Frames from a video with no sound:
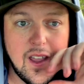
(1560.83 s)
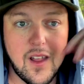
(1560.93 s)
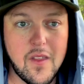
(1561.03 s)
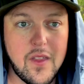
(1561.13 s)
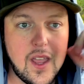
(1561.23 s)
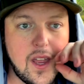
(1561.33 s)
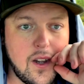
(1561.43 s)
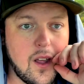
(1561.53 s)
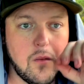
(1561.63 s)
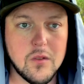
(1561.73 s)
and then they end
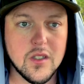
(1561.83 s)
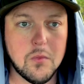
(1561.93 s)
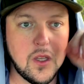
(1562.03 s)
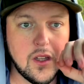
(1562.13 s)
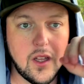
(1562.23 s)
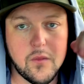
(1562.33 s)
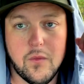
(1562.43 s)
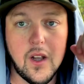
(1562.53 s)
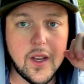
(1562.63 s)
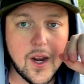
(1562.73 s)
up just being like,
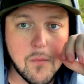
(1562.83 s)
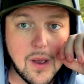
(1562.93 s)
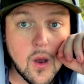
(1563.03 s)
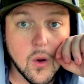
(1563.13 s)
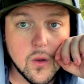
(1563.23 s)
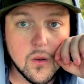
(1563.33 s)
fuck it, I'm out.